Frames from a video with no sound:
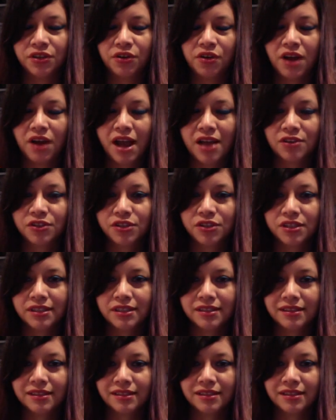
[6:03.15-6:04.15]

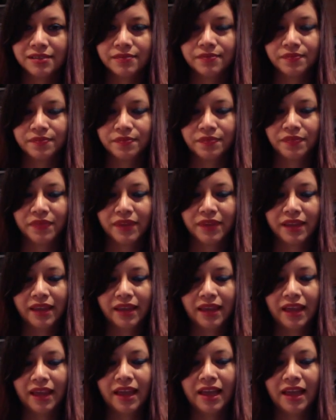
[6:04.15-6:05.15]
crashes,
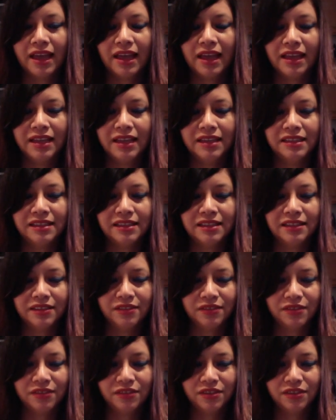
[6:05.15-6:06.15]
and
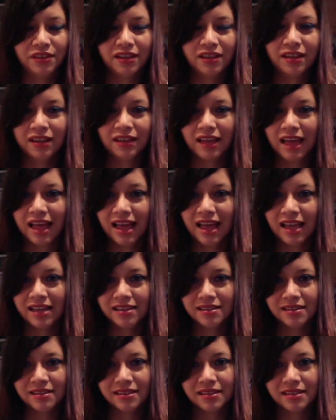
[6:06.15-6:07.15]
the
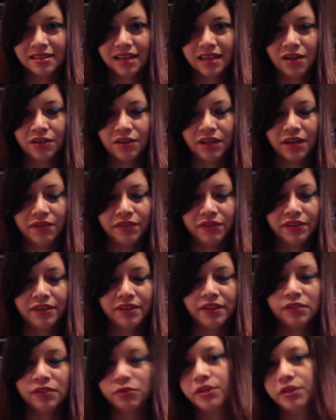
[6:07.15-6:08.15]
glass, the sound,
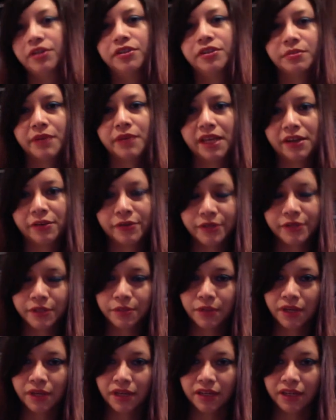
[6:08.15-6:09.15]
everything triggers my energy
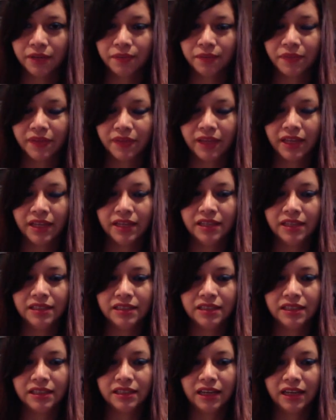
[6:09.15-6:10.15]
body. And
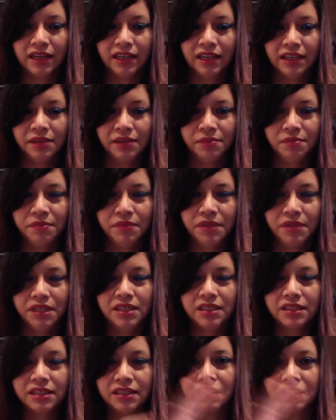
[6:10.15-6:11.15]
I
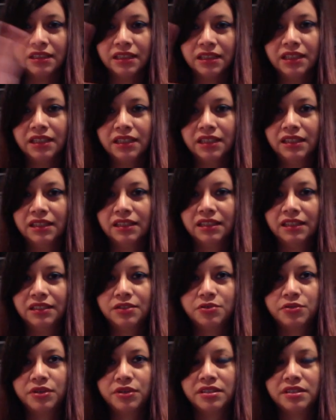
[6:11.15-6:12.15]
immediately
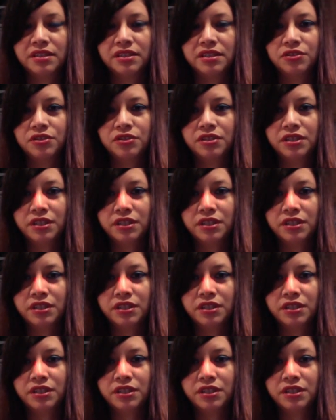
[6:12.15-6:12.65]
transition